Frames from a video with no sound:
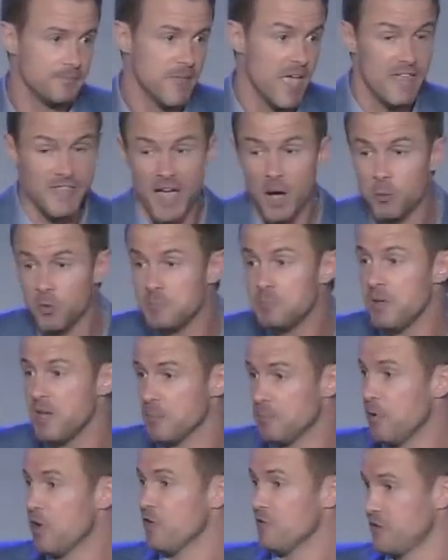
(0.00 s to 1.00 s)
And that would be a
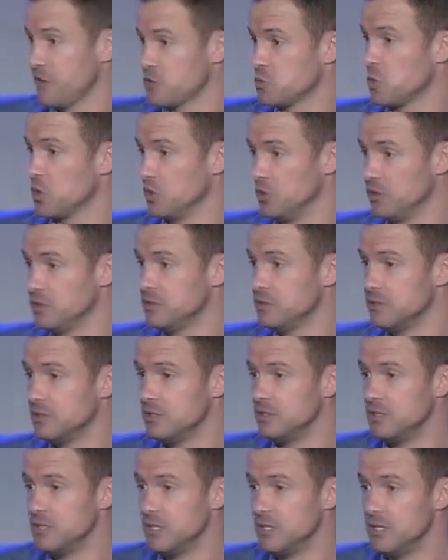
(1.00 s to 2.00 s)
perfect world,
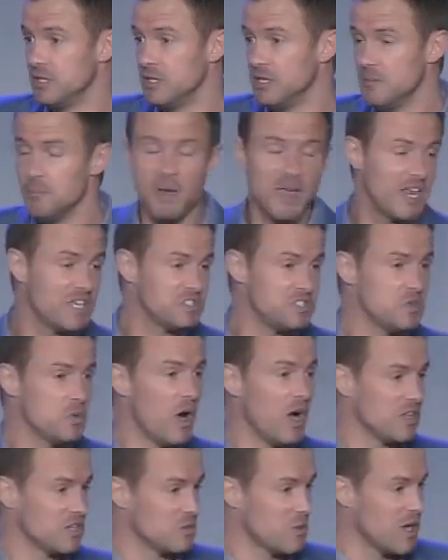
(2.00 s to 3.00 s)
but as you
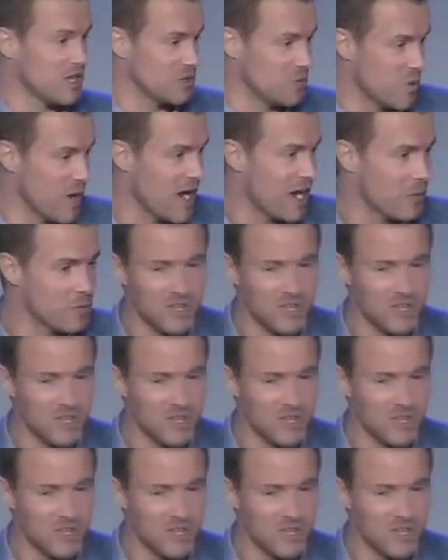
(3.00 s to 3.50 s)
all are well aware,